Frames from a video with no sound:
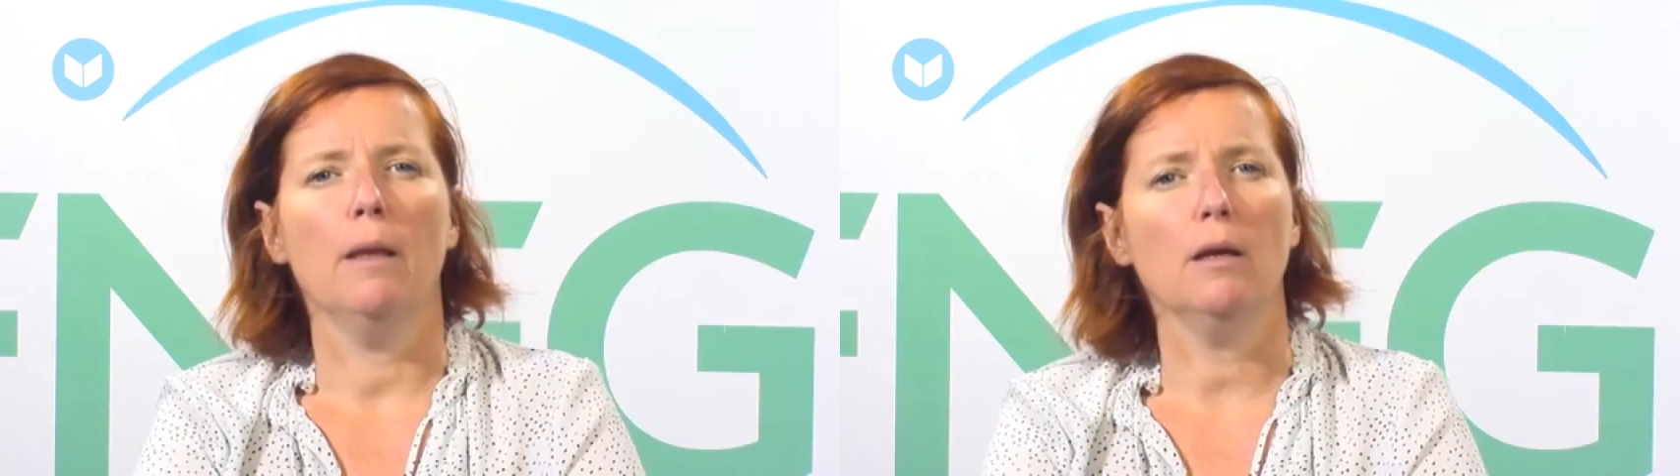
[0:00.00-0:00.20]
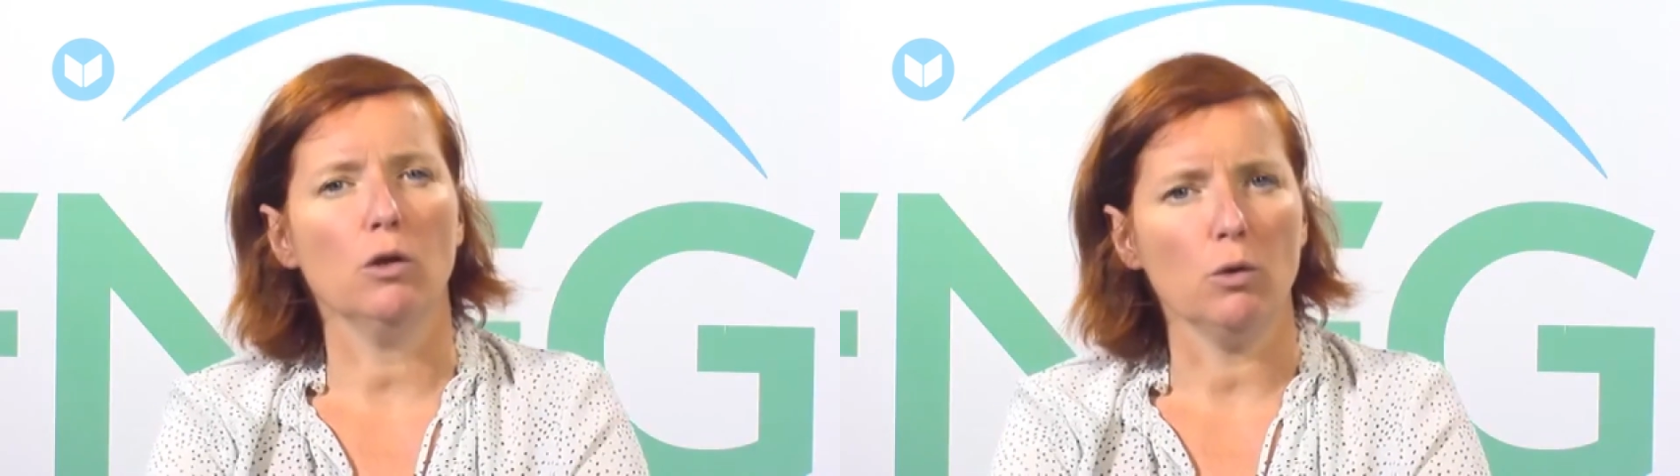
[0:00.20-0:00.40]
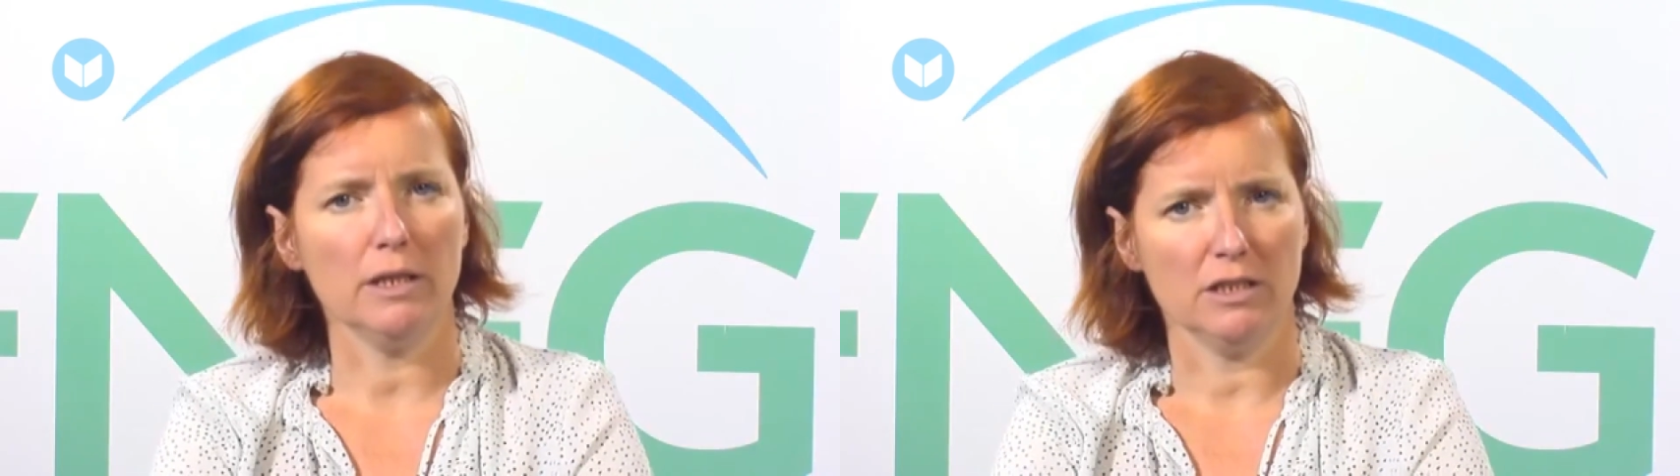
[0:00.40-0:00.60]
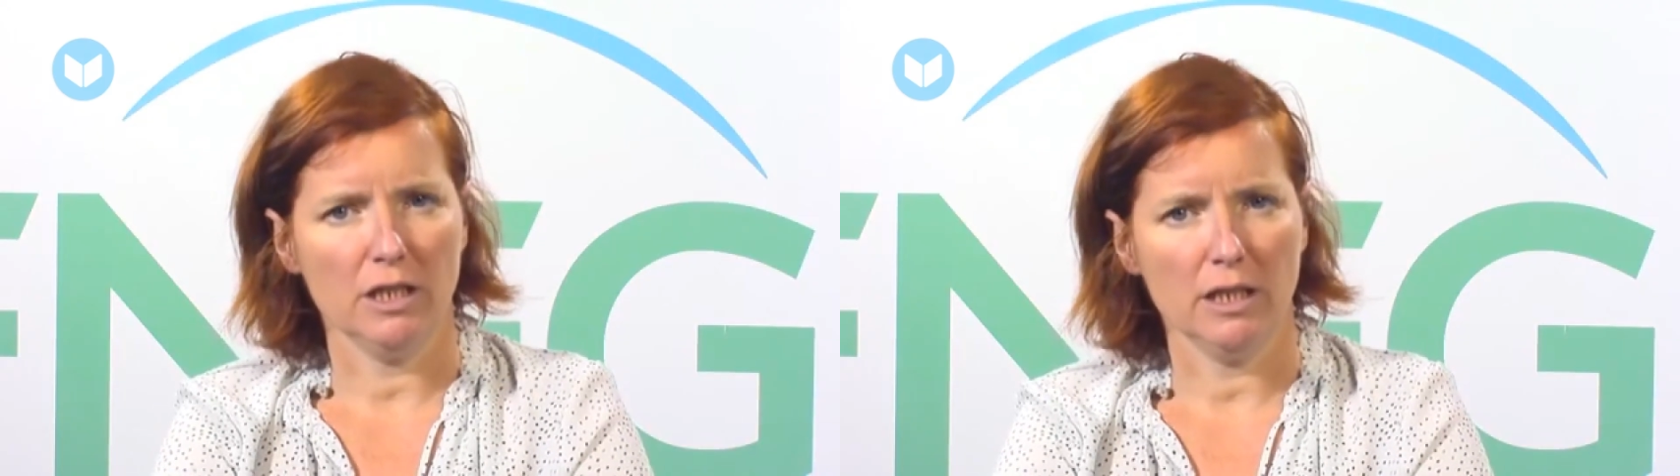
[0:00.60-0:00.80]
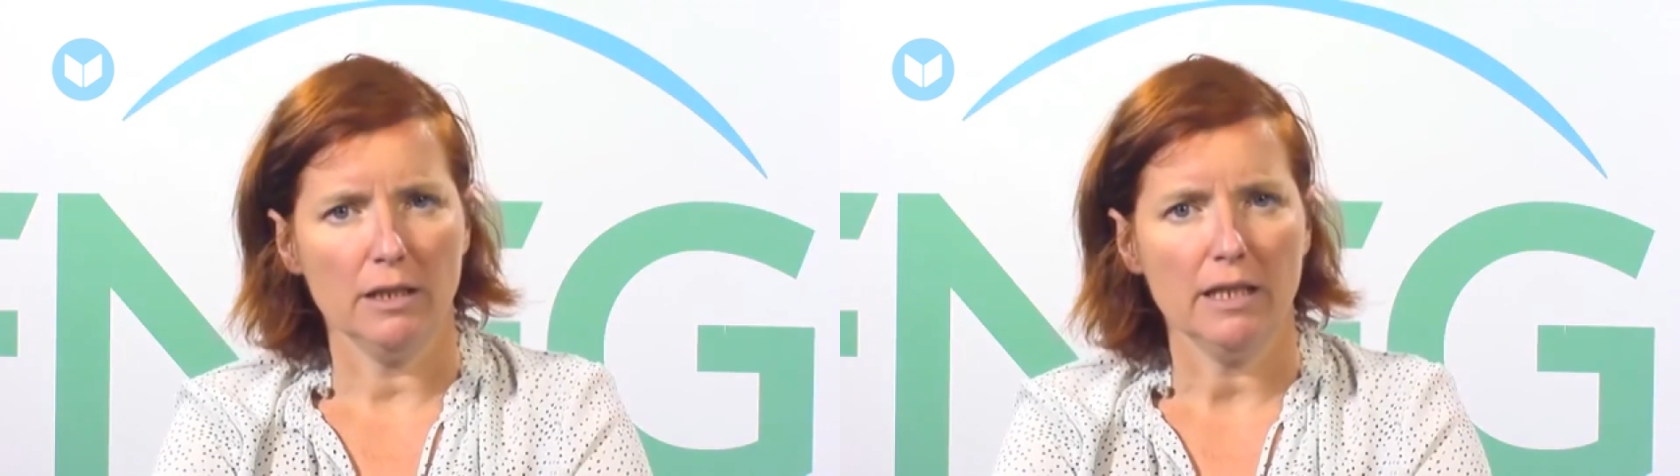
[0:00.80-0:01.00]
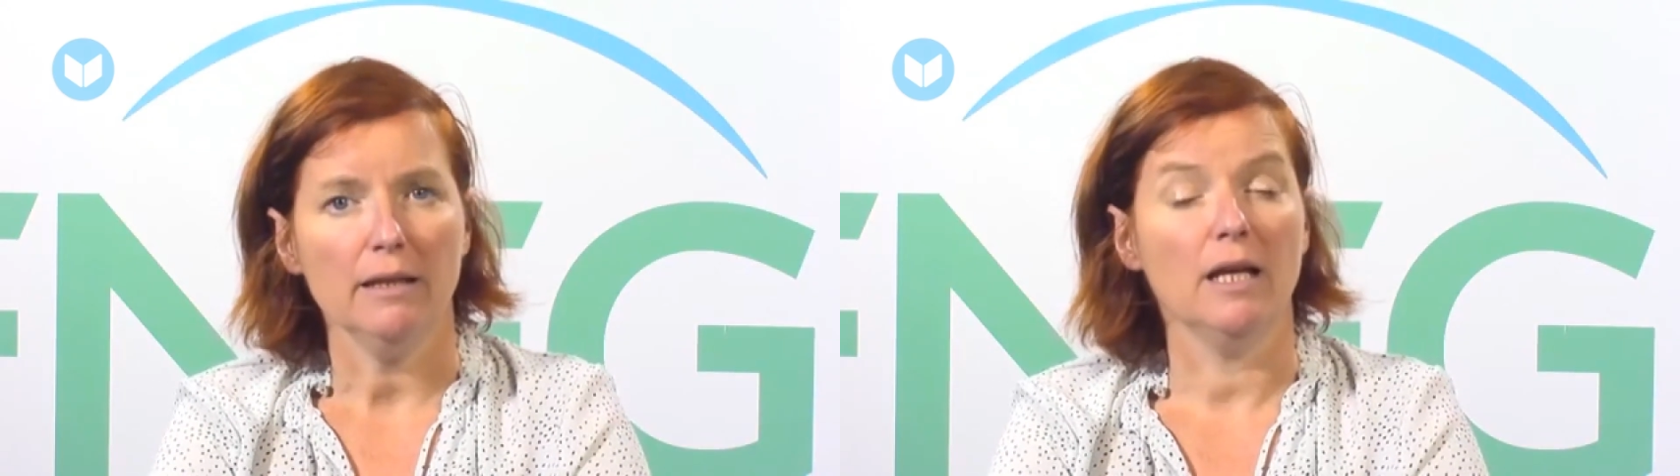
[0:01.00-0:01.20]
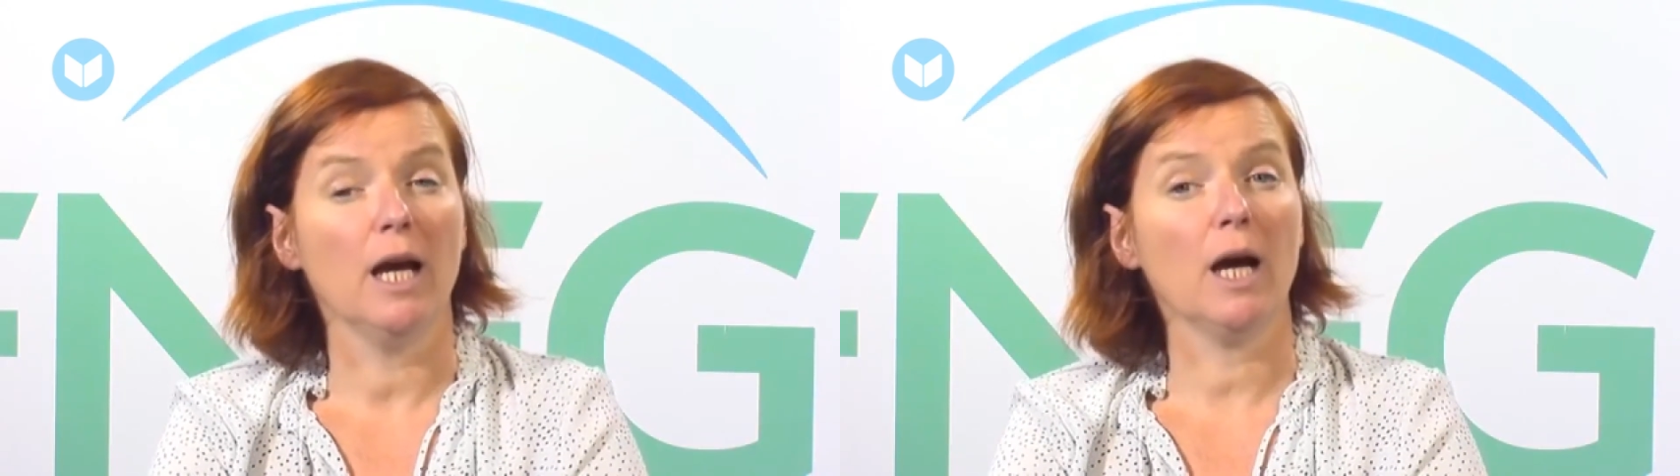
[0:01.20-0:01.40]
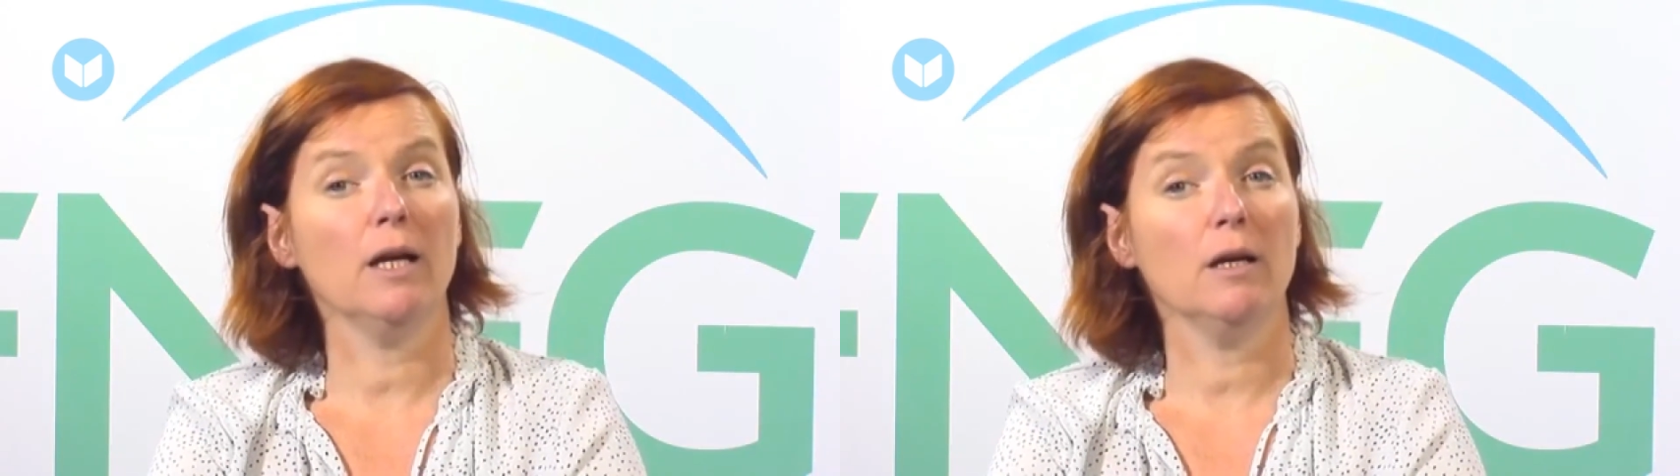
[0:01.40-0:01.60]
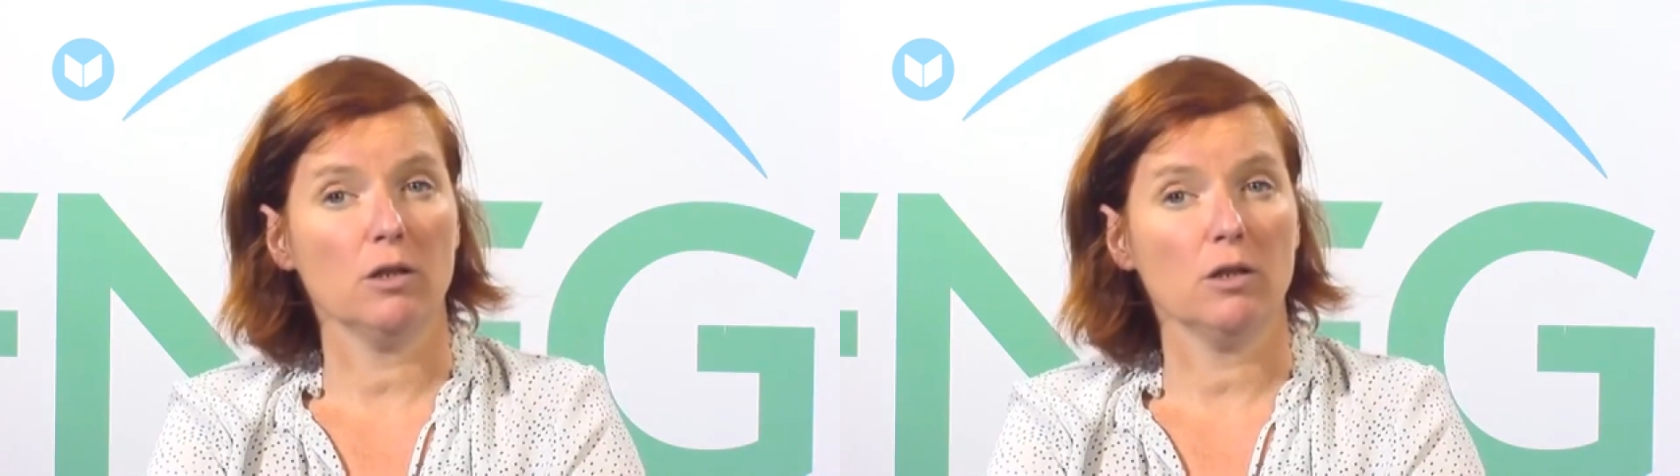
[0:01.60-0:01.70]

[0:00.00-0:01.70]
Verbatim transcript: So it's clear that the higher